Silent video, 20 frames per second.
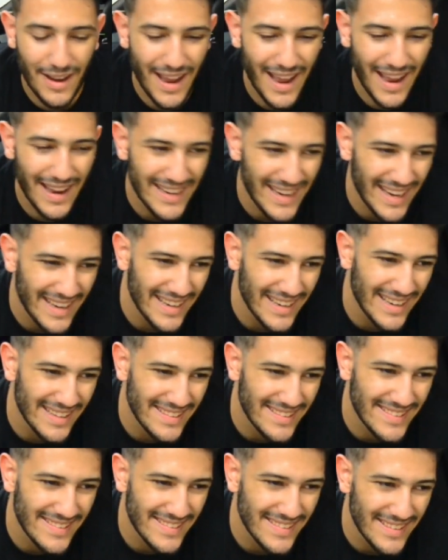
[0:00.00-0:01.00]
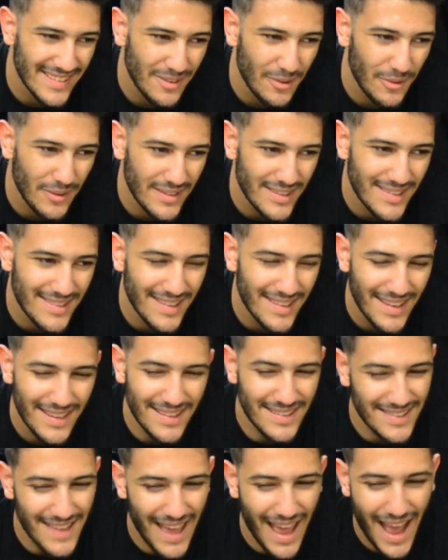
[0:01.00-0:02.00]
Again, it's
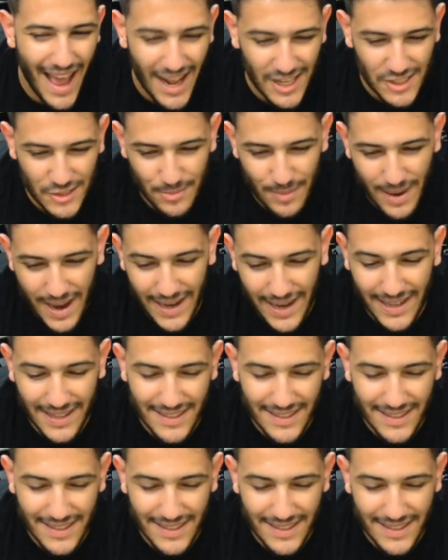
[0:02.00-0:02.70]
a hatchback.